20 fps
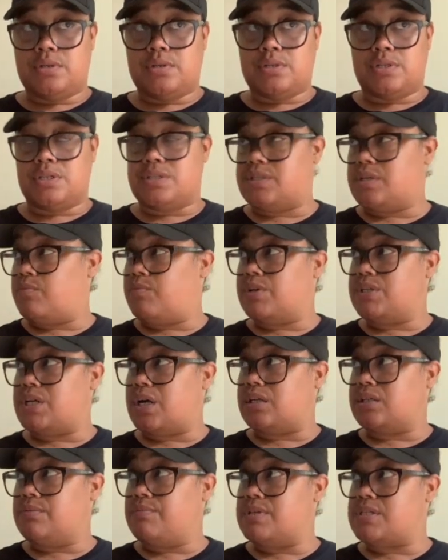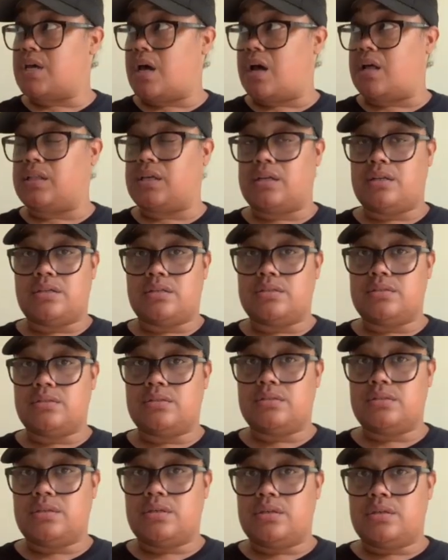Did someone talk to Ms. Holland?
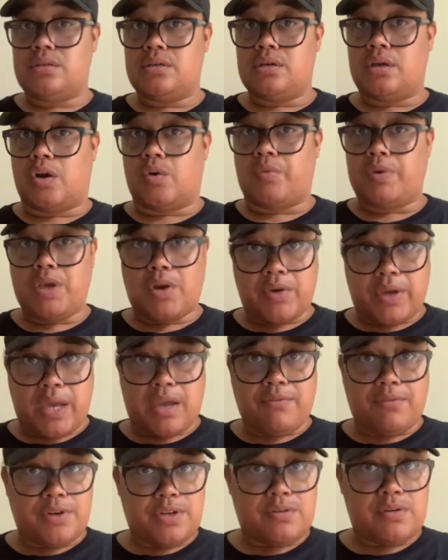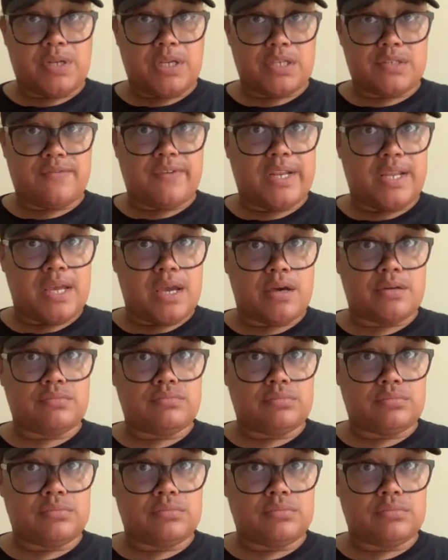Are we okay for doing this video?